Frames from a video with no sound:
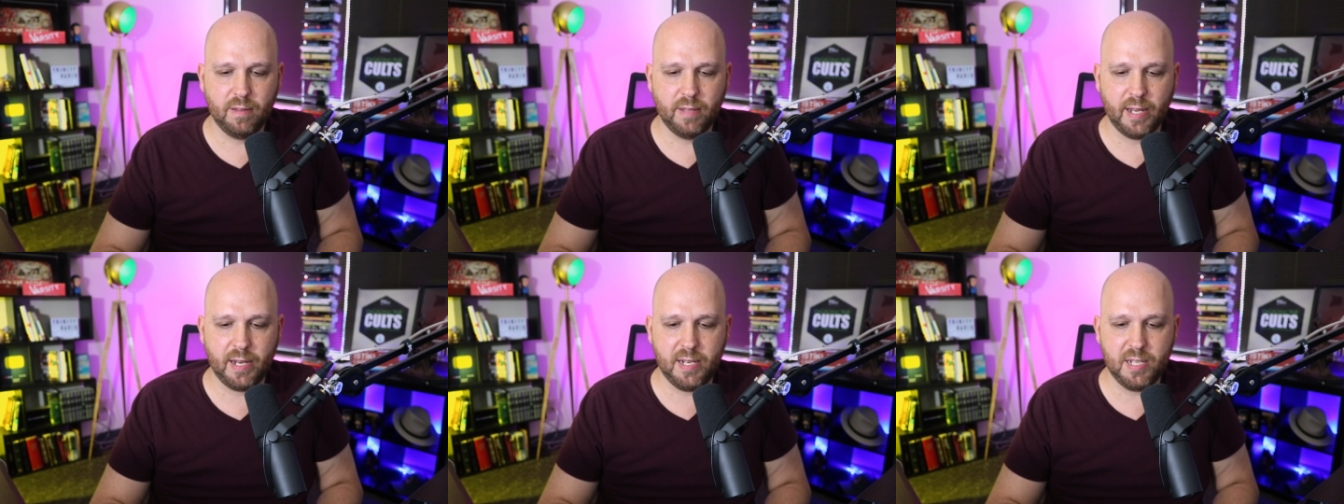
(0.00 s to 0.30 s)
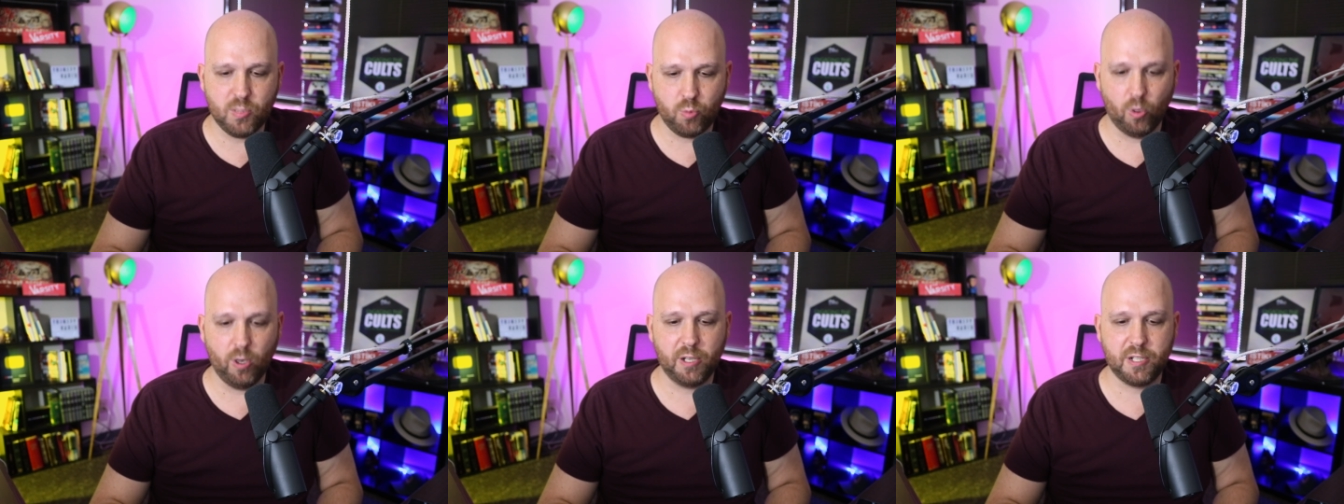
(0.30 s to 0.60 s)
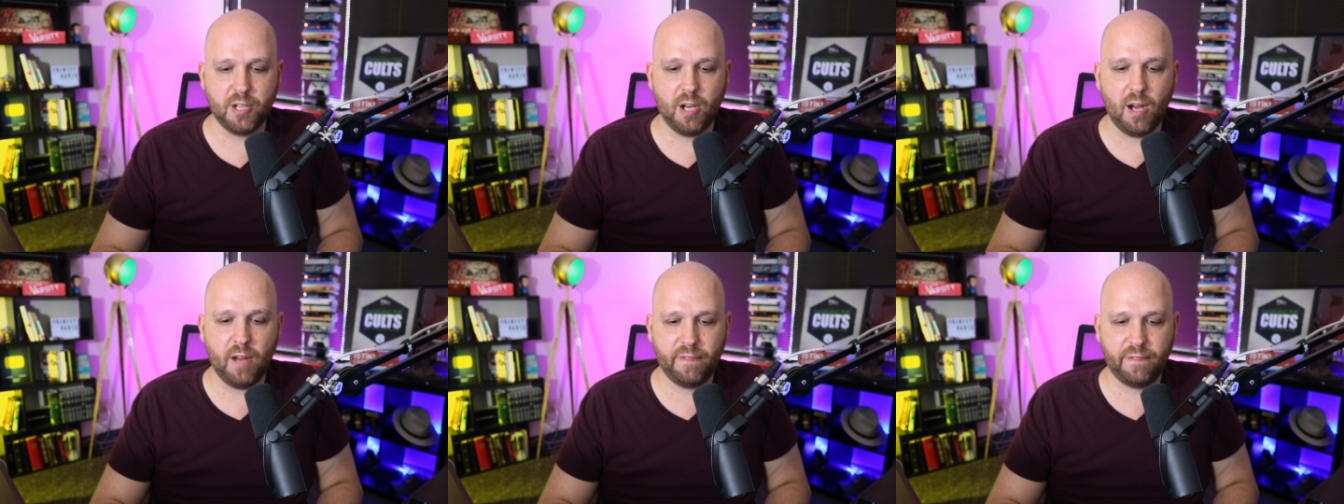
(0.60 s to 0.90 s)
he's
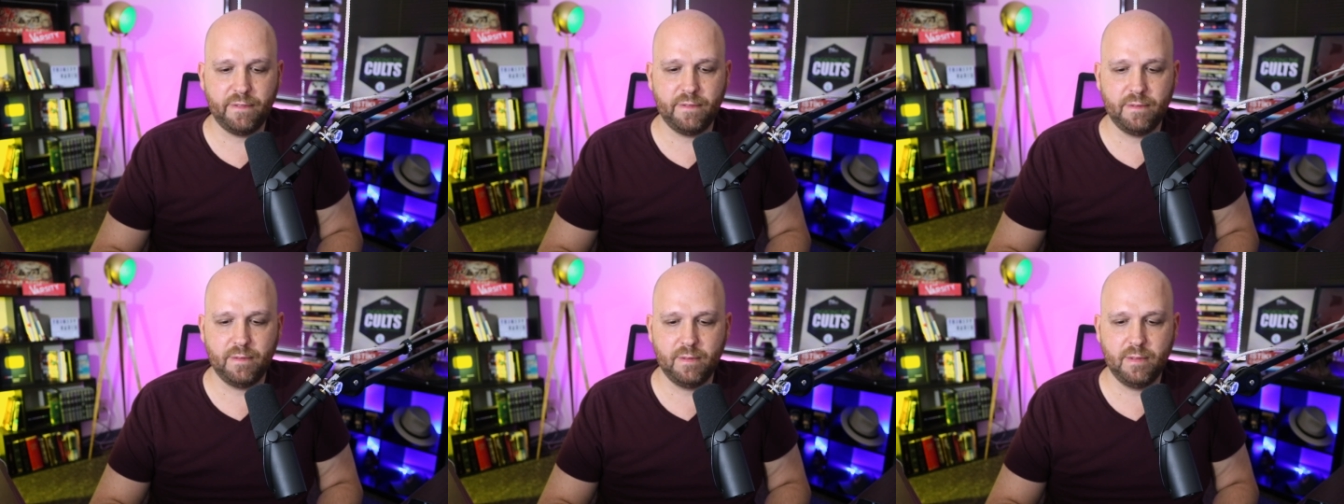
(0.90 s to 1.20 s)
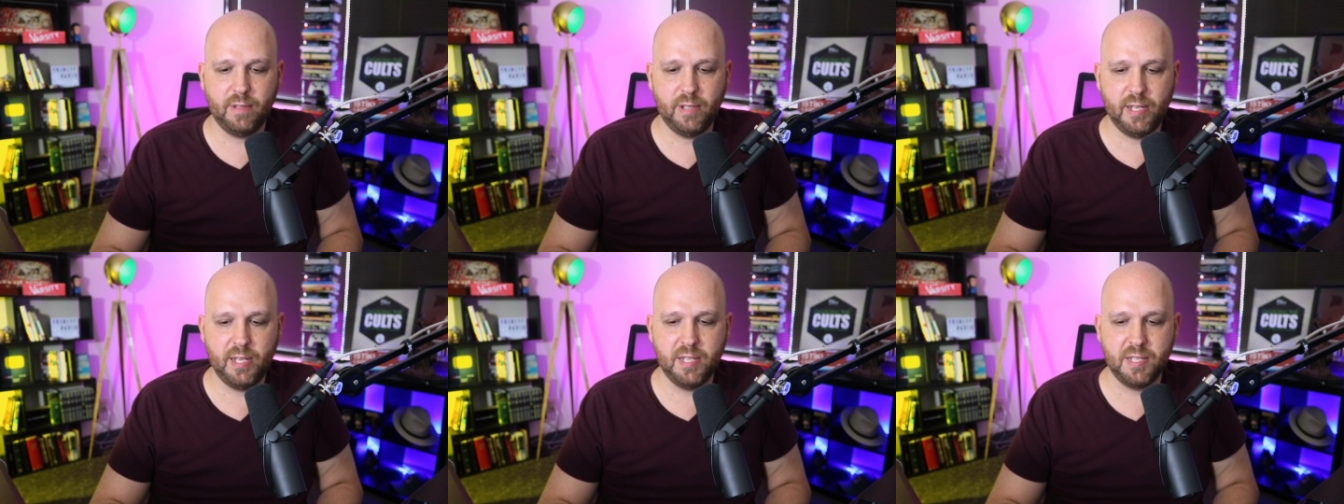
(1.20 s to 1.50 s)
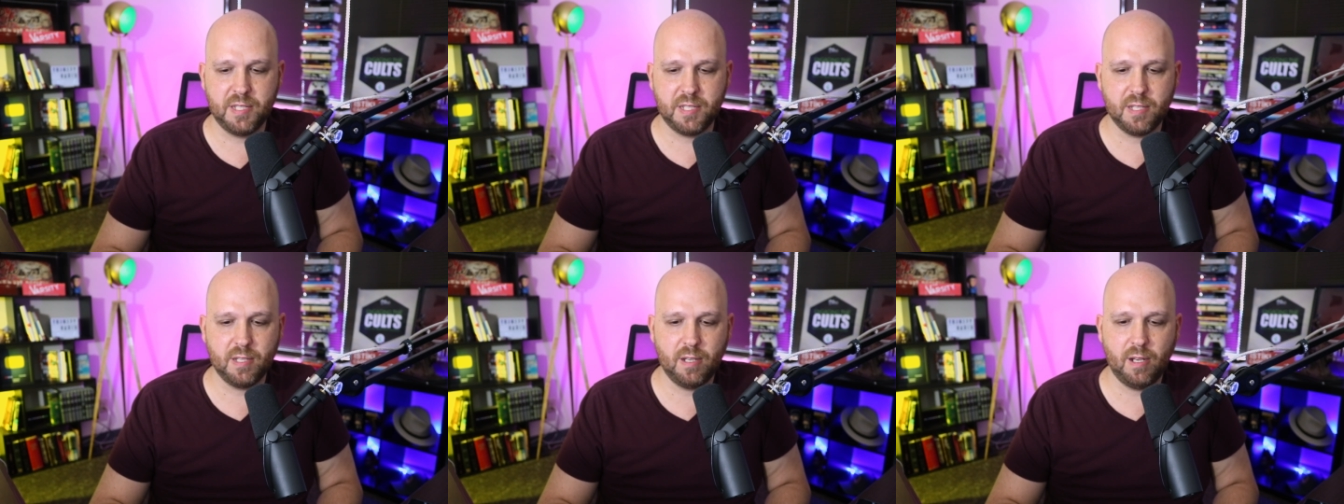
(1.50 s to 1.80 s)
worked off
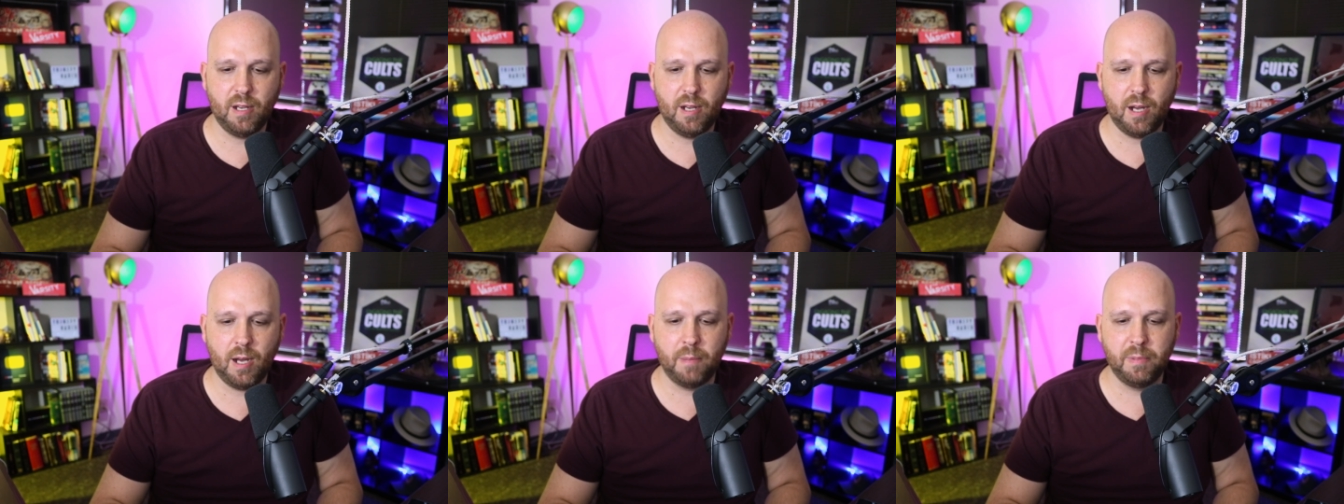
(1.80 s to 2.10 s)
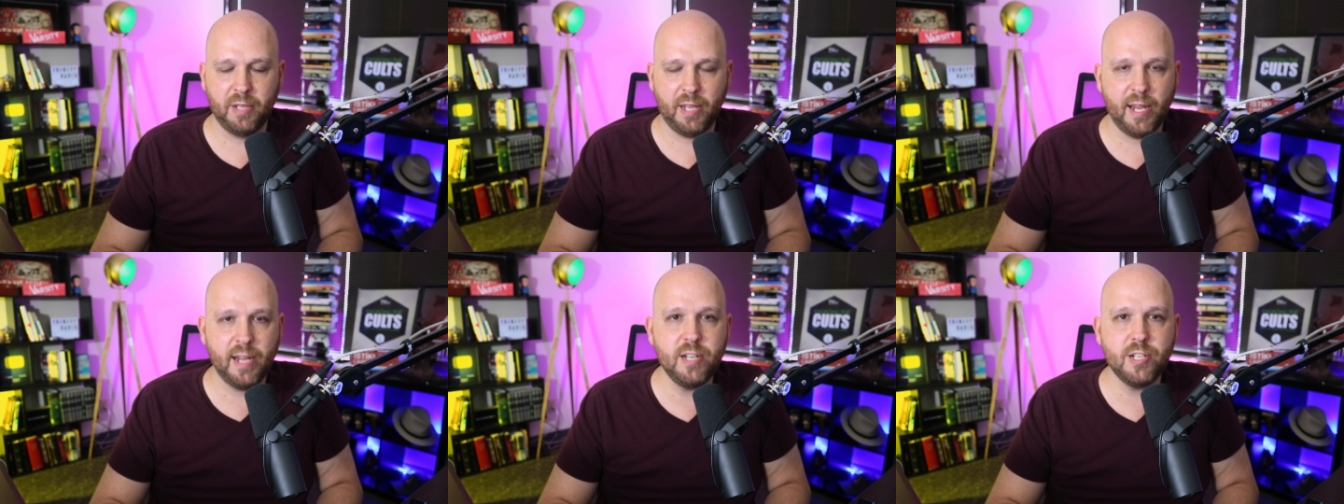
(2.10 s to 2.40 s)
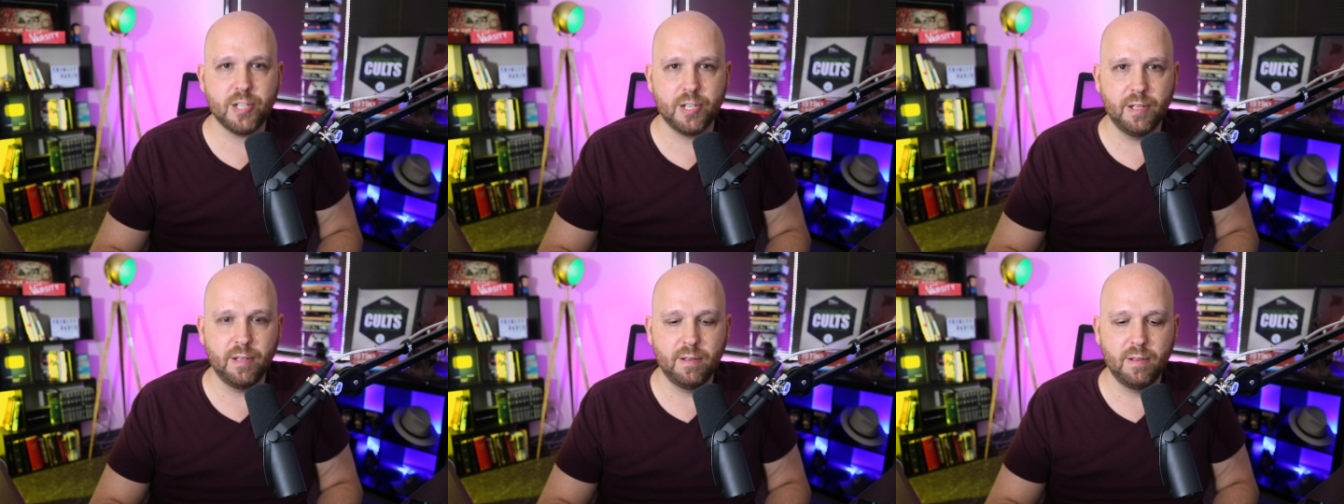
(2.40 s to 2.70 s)
his
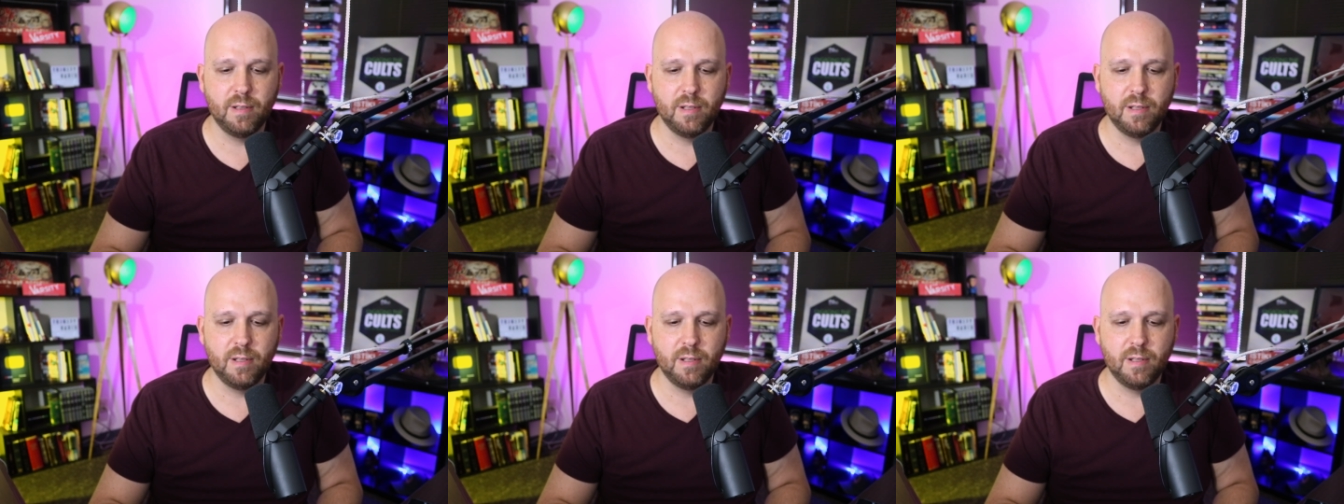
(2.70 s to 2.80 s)
obligation